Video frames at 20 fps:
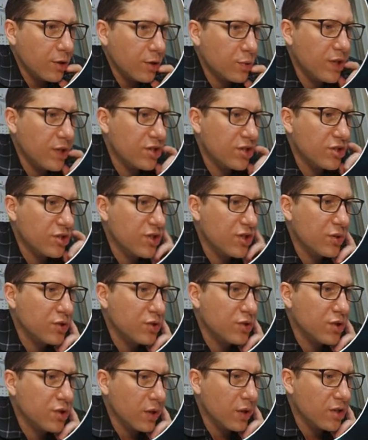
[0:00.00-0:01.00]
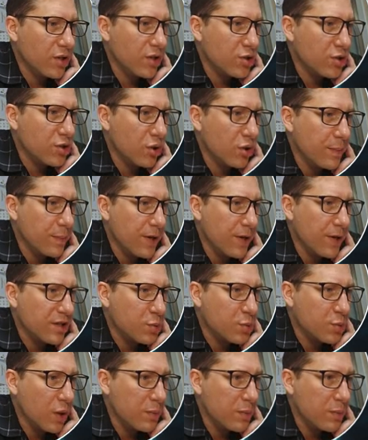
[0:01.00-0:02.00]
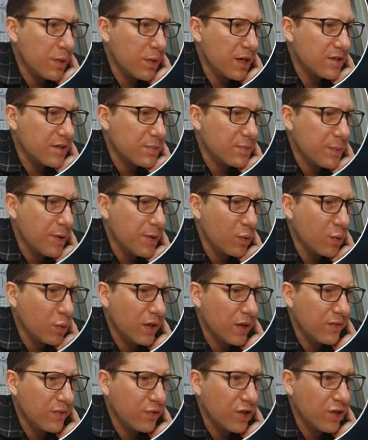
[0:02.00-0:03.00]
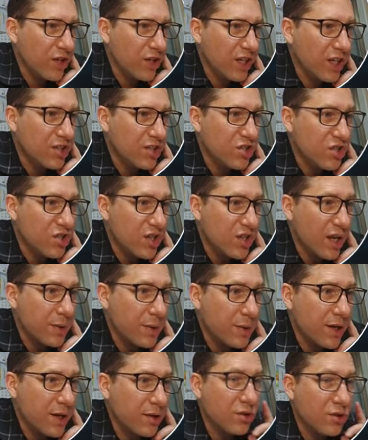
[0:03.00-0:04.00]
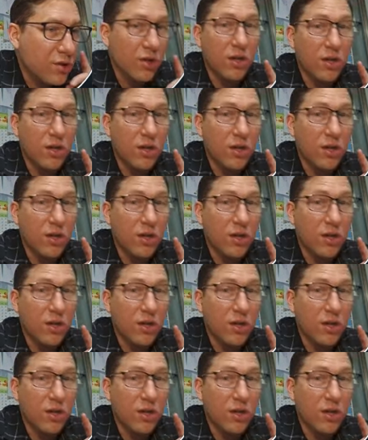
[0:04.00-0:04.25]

Creatures you don't control get -1/-1 for each slime counter